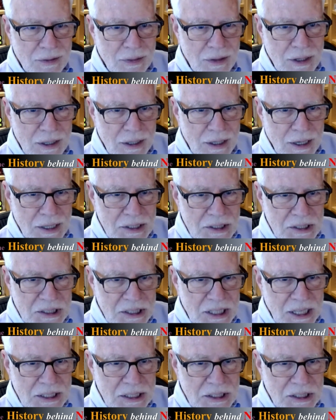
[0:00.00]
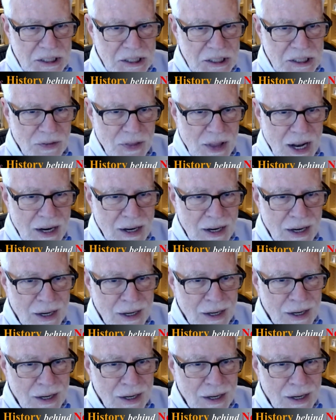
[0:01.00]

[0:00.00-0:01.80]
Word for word: in the United States is that